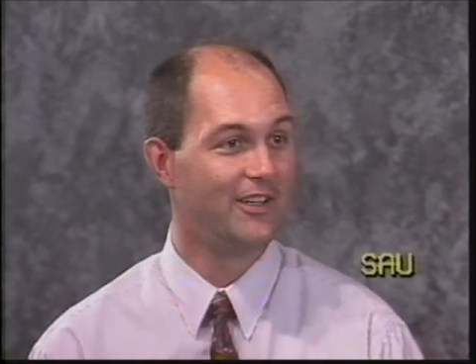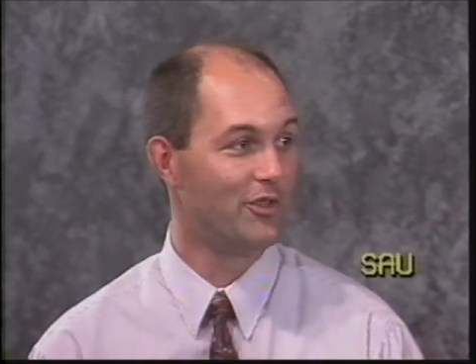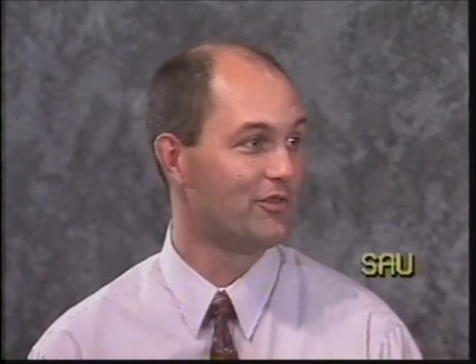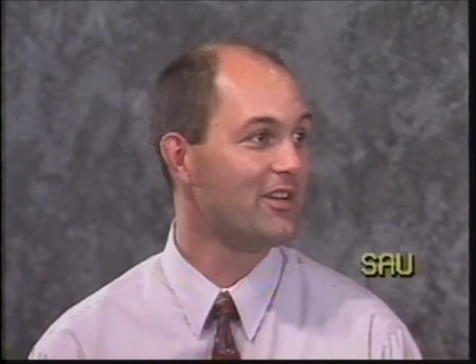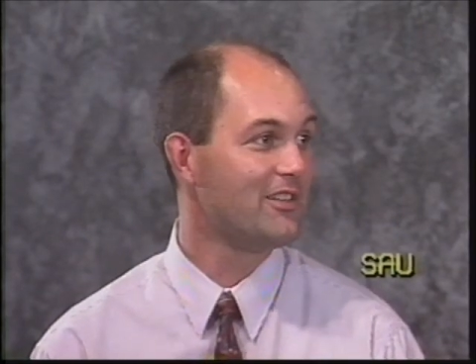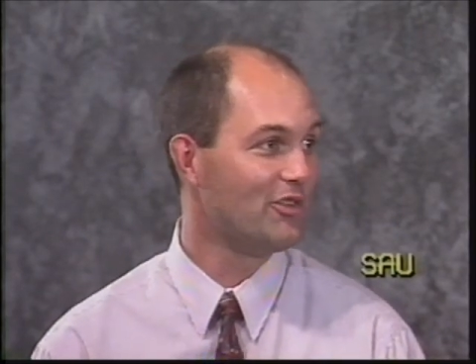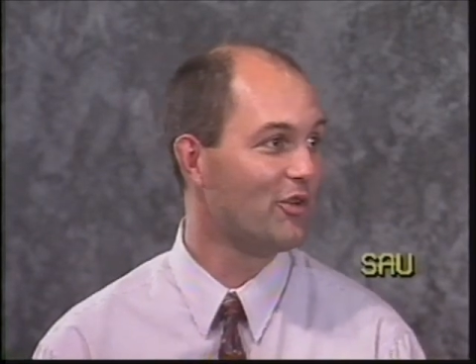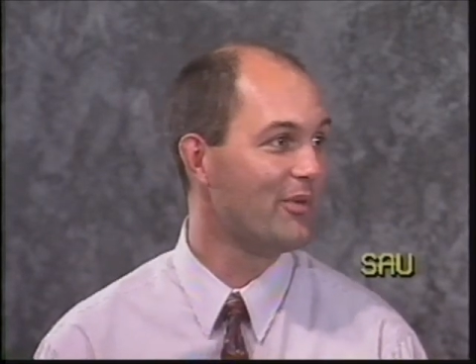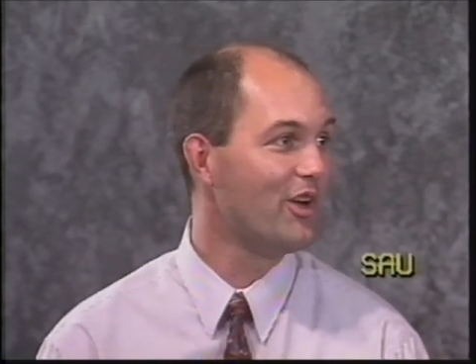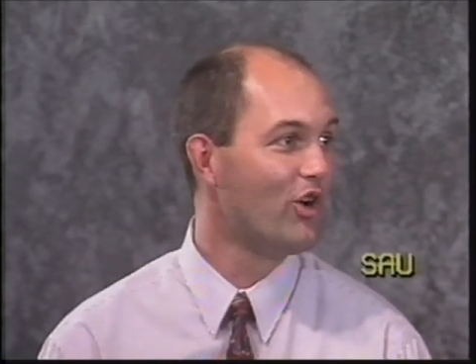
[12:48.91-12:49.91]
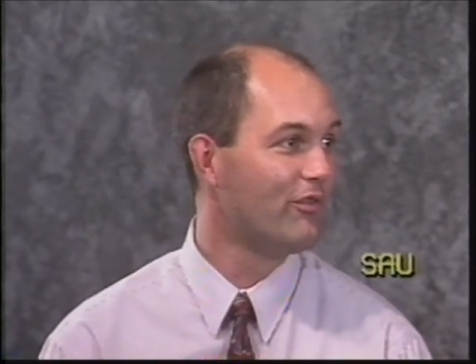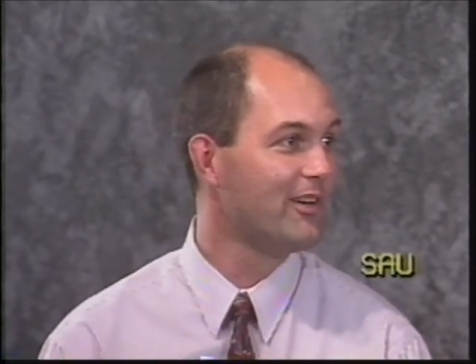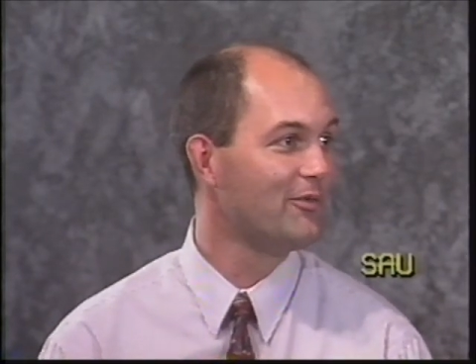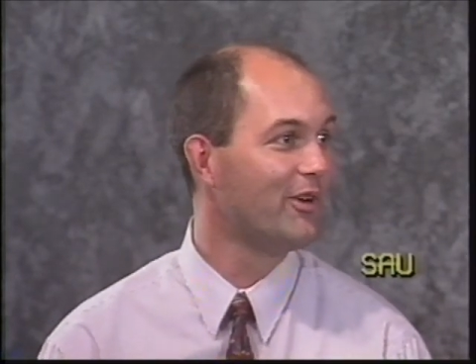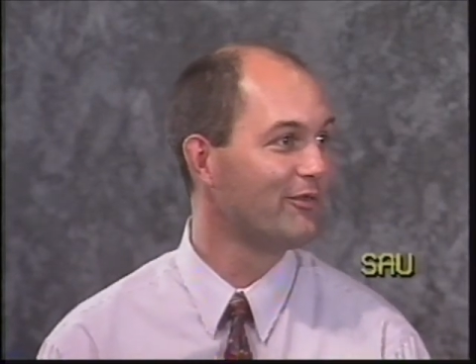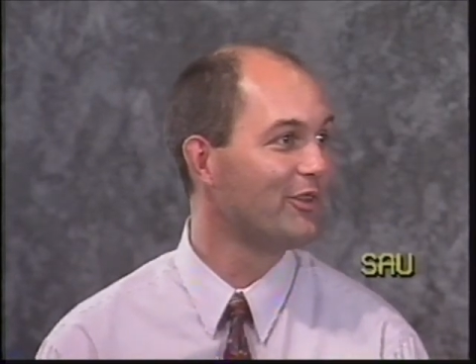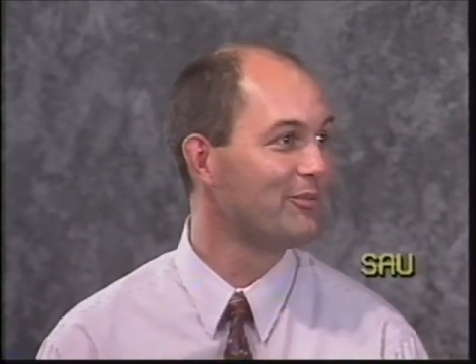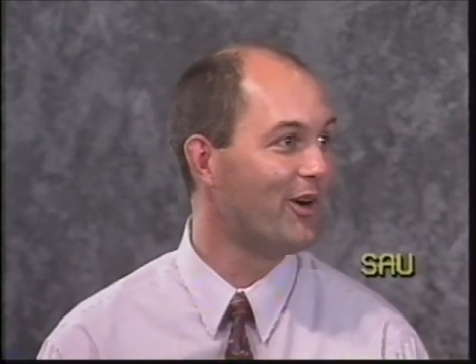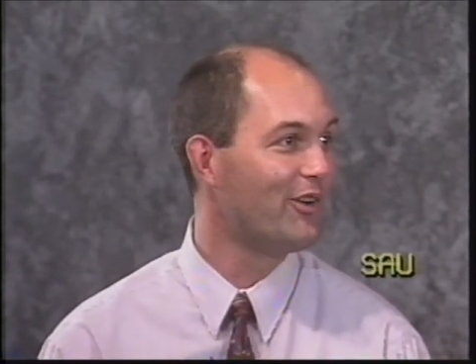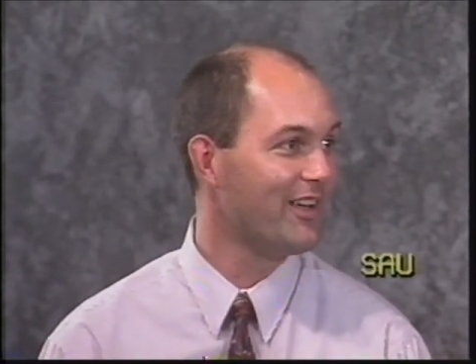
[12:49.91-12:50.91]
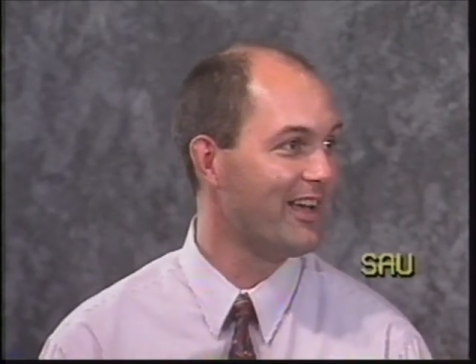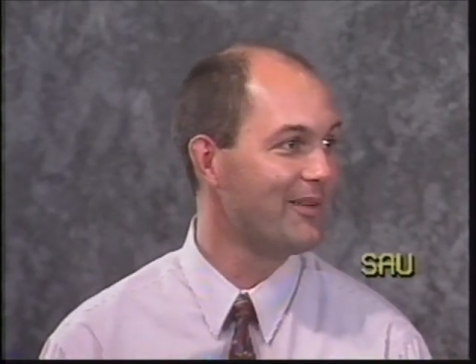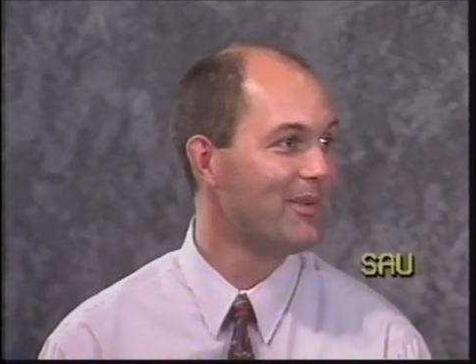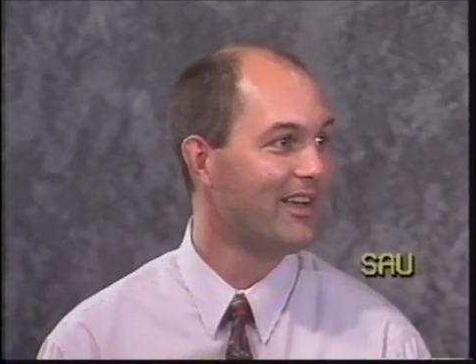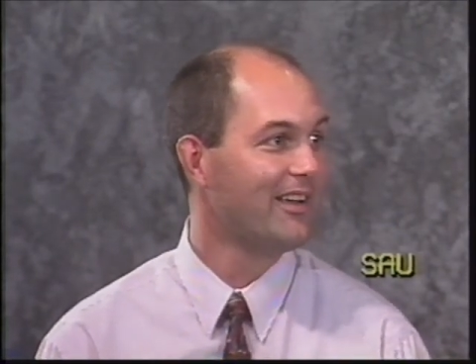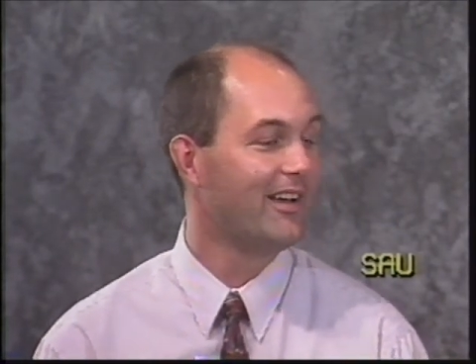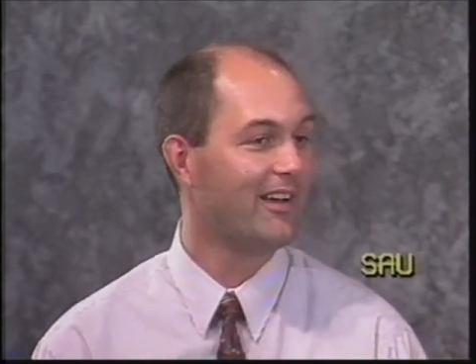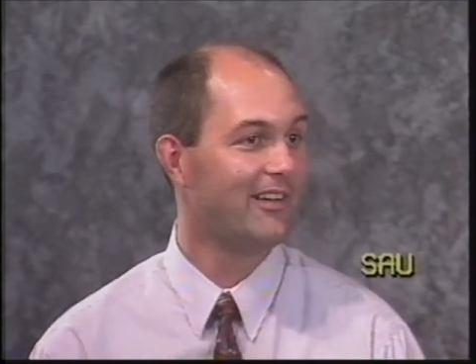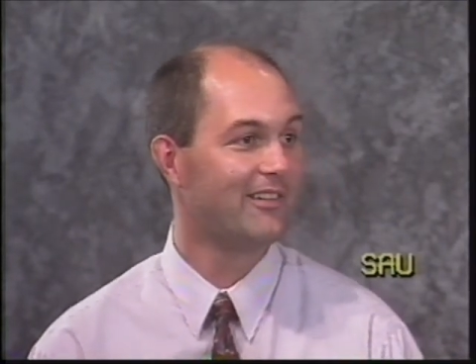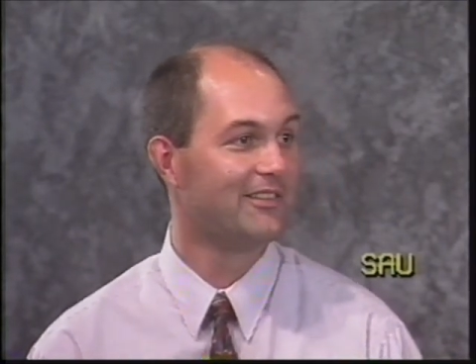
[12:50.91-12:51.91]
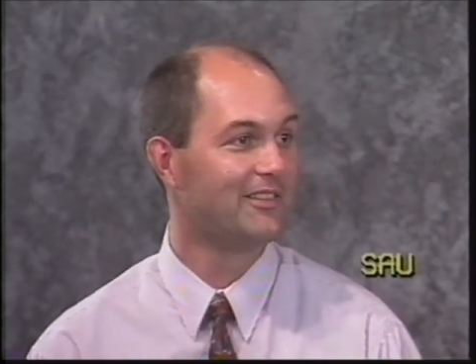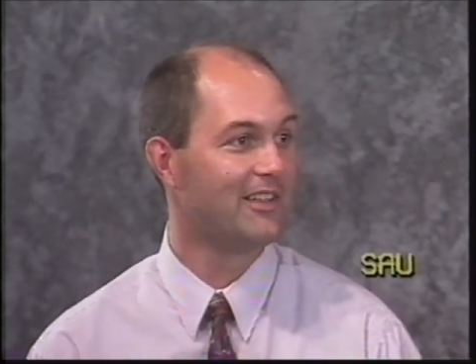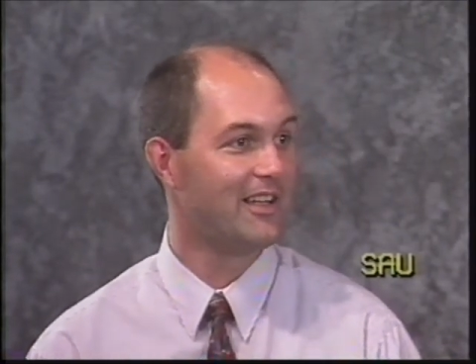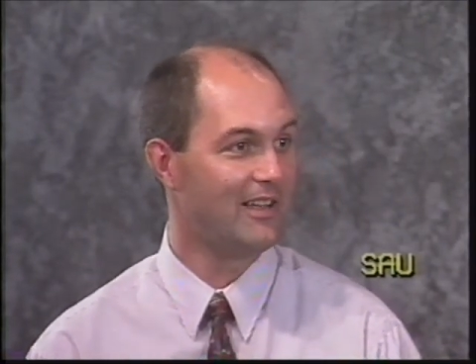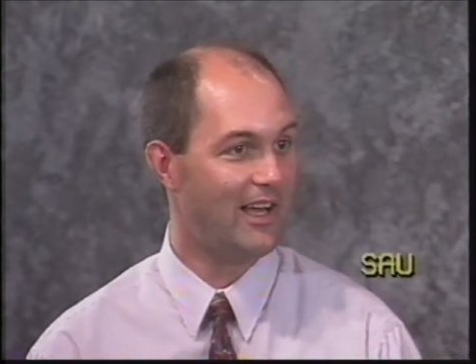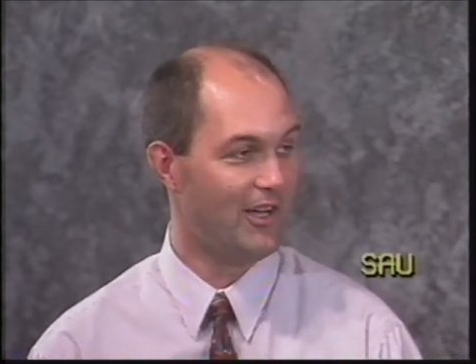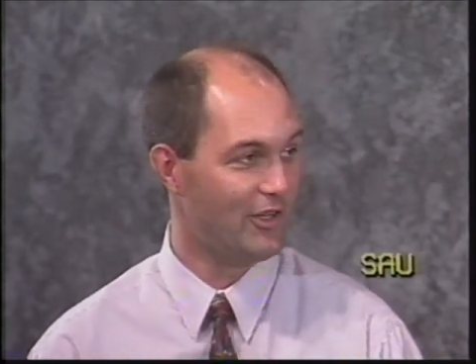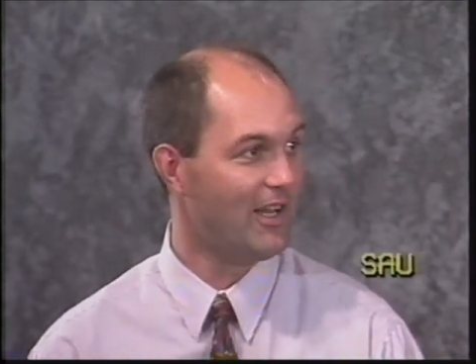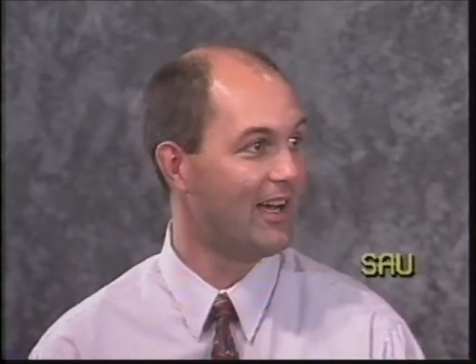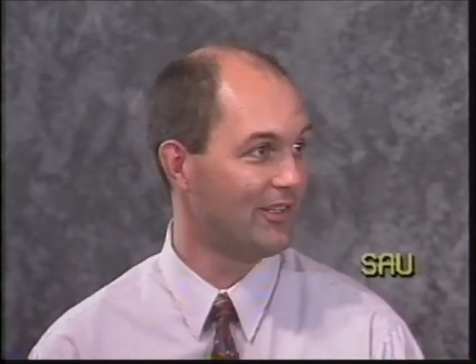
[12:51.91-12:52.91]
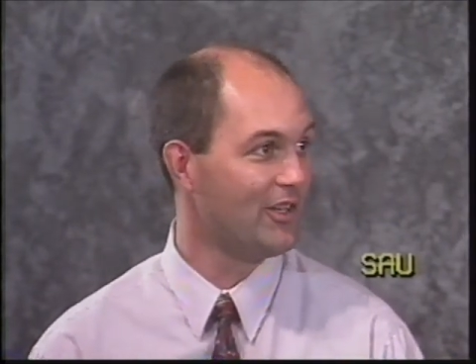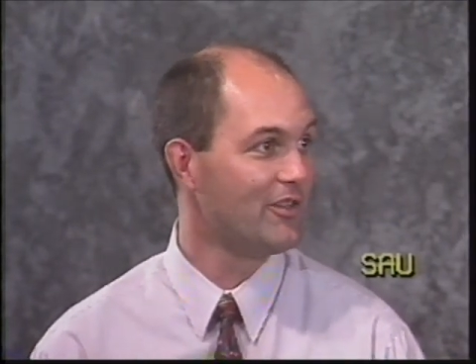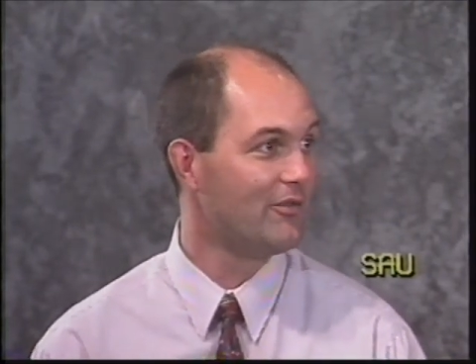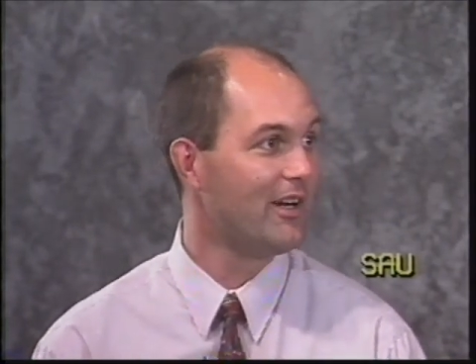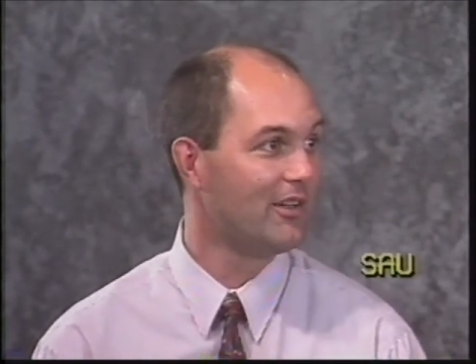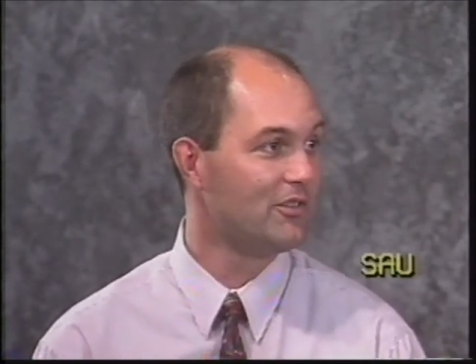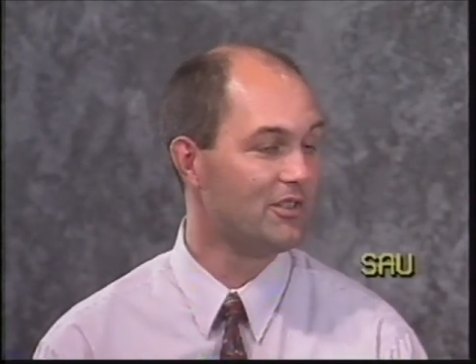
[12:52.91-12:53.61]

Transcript: your season can be over in one football game, unlike during the regular